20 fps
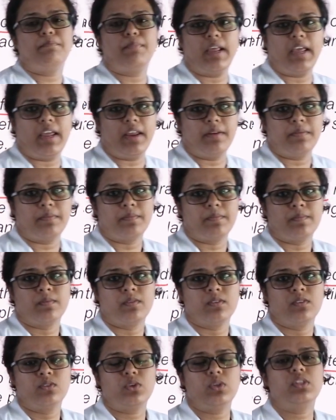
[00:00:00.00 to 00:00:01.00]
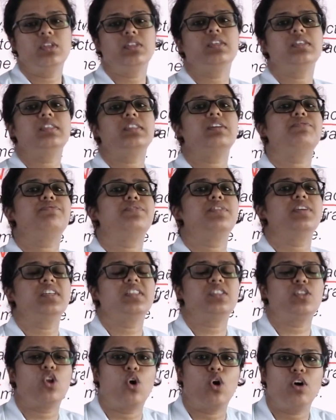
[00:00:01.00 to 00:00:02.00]
plane. So, this is the
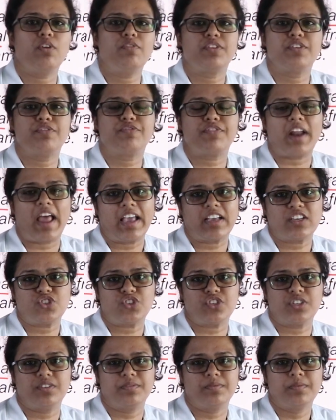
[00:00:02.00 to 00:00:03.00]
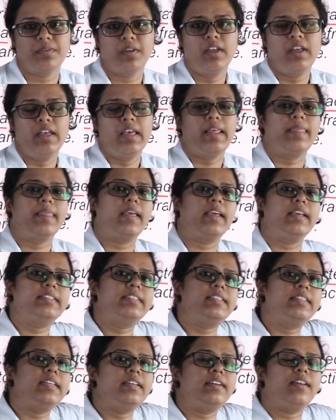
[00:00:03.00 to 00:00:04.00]
first law of refraction. The
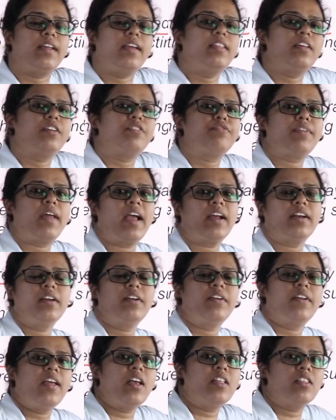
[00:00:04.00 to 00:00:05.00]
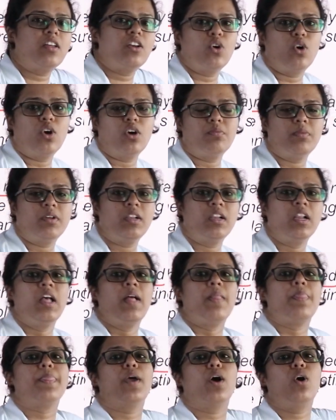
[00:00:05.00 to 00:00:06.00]
incident ray, the refracted ray and the normal,
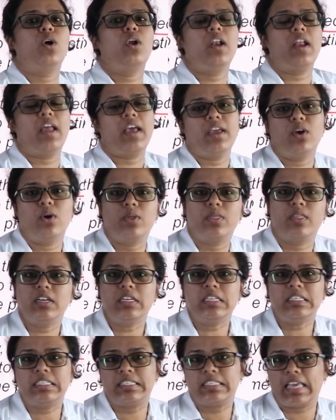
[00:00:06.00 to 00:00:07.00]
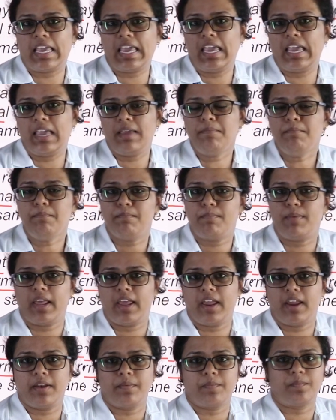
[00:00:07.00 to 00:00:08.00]
they all lie on the same
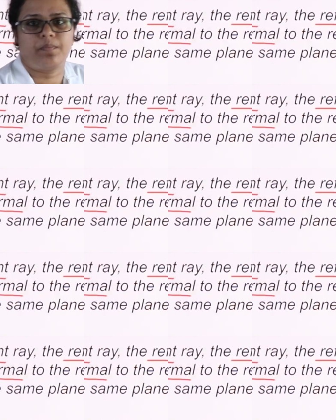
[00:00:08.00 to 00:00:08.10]
plane.